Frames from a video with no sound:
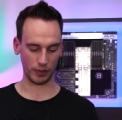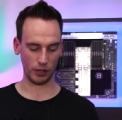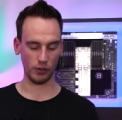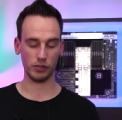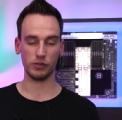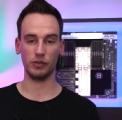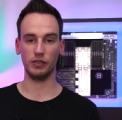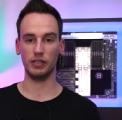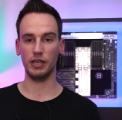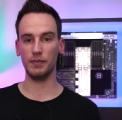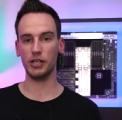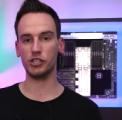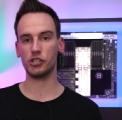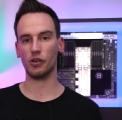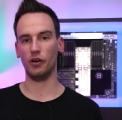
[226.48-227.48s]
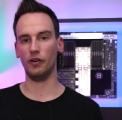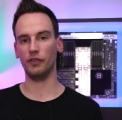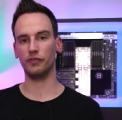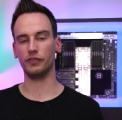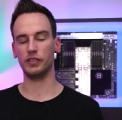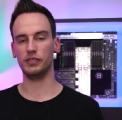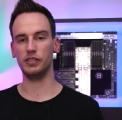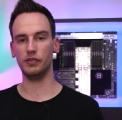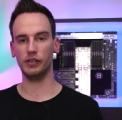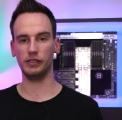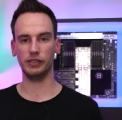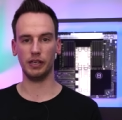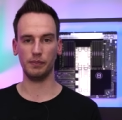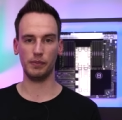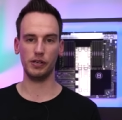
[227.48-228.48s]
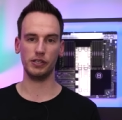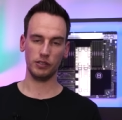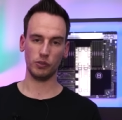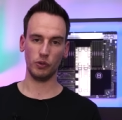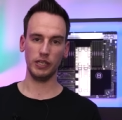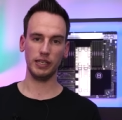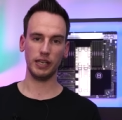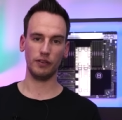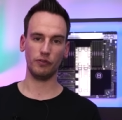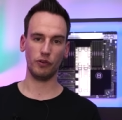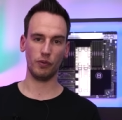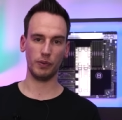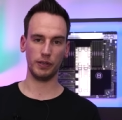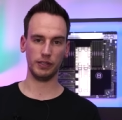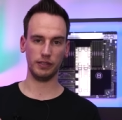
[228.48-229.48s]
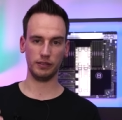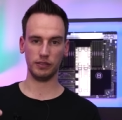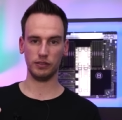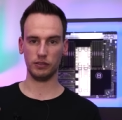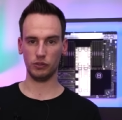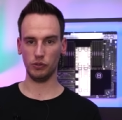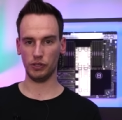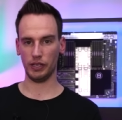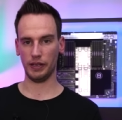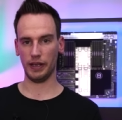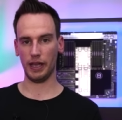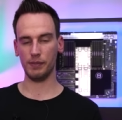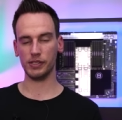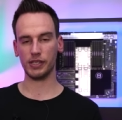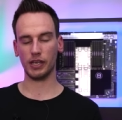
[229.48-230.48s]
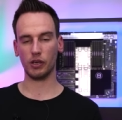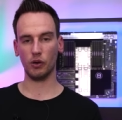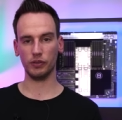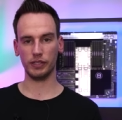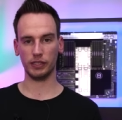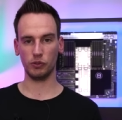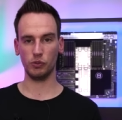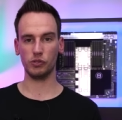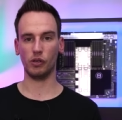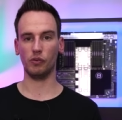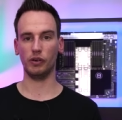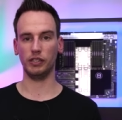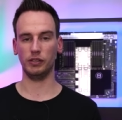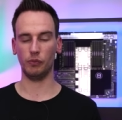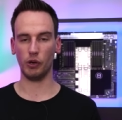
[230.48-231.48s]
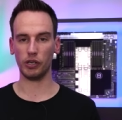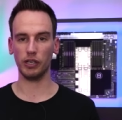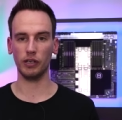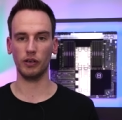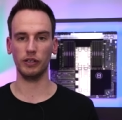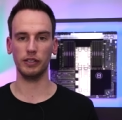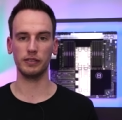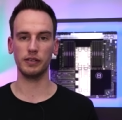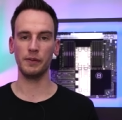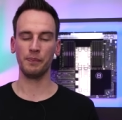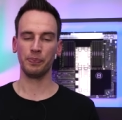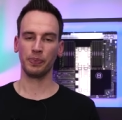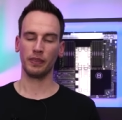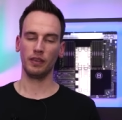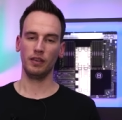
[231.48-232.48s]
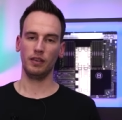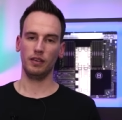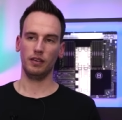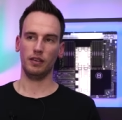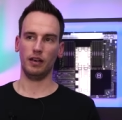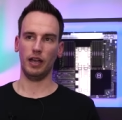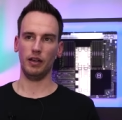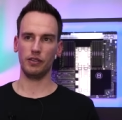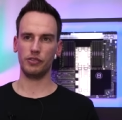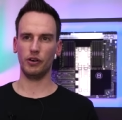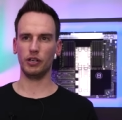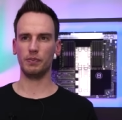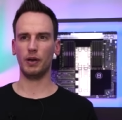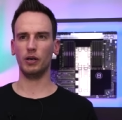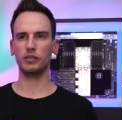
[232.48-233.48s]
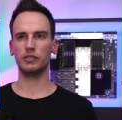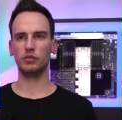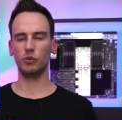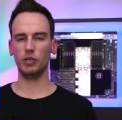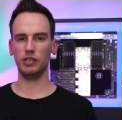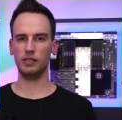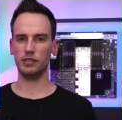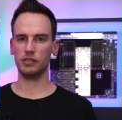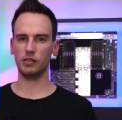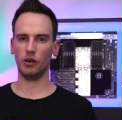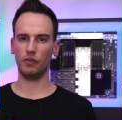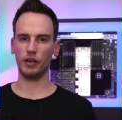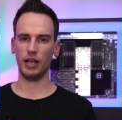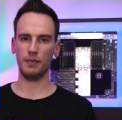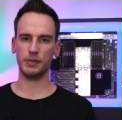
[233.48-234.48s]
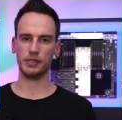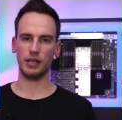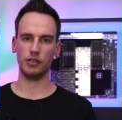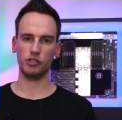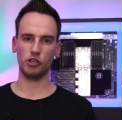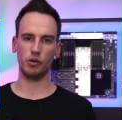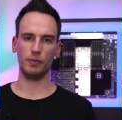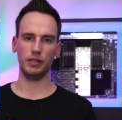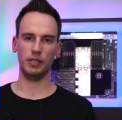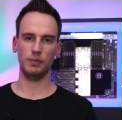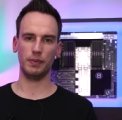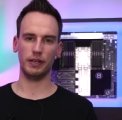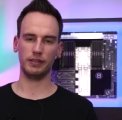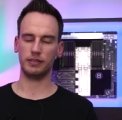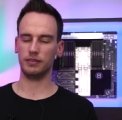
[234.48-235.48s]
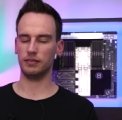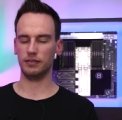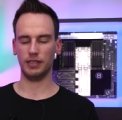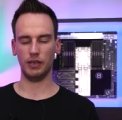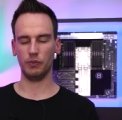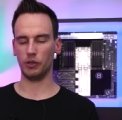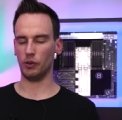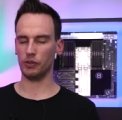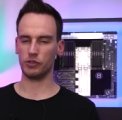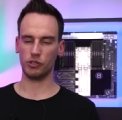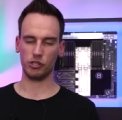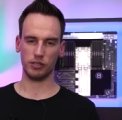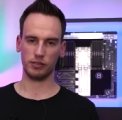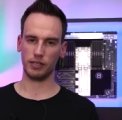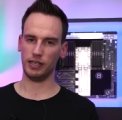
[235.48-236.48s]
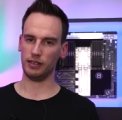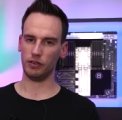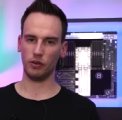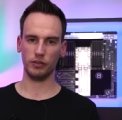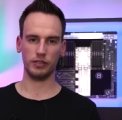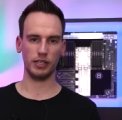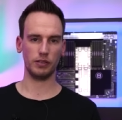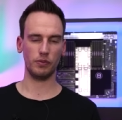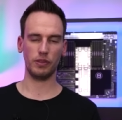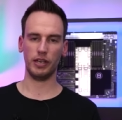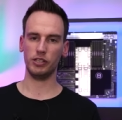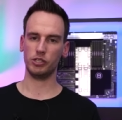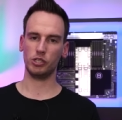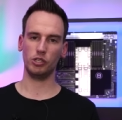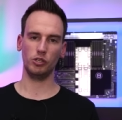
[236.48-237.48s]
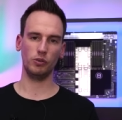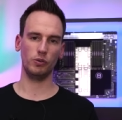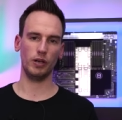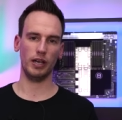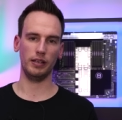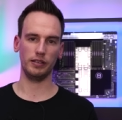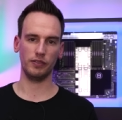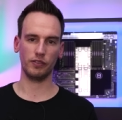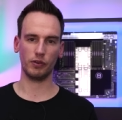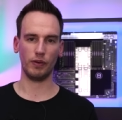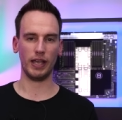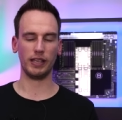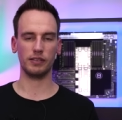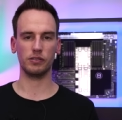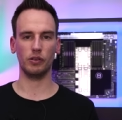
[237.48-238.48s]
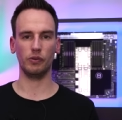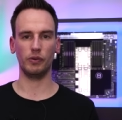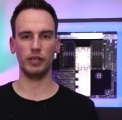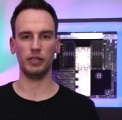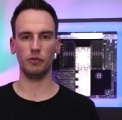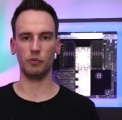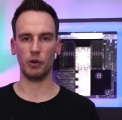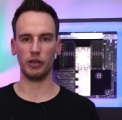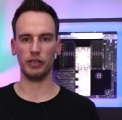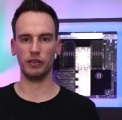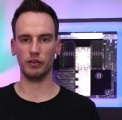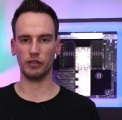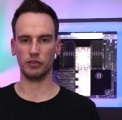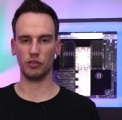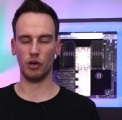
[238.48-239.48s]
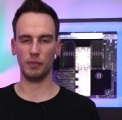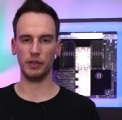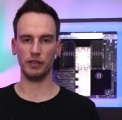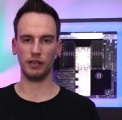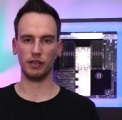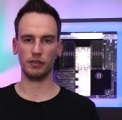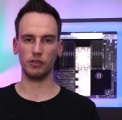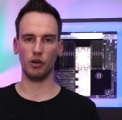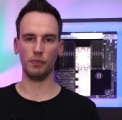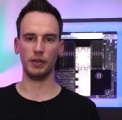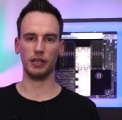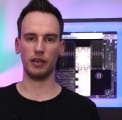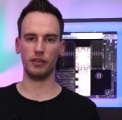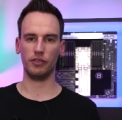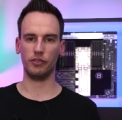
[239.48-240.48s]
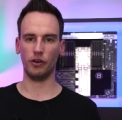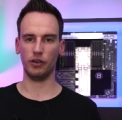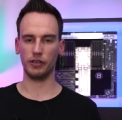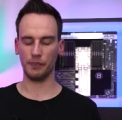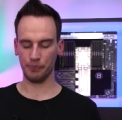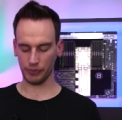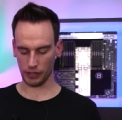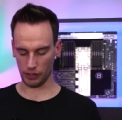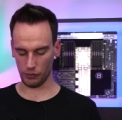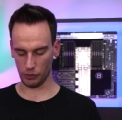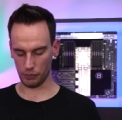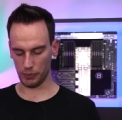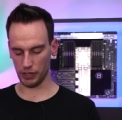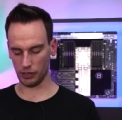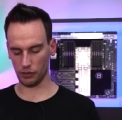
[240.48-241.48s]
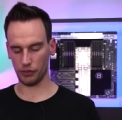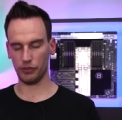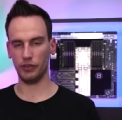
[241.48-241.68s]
also an image of the serial number so he can forward it to the MSI contact who's already working on it. I thought about doing this over MSI Germany, but they would also just get in contact with HQ. And if Greg is already working on the topic, I thought would be a good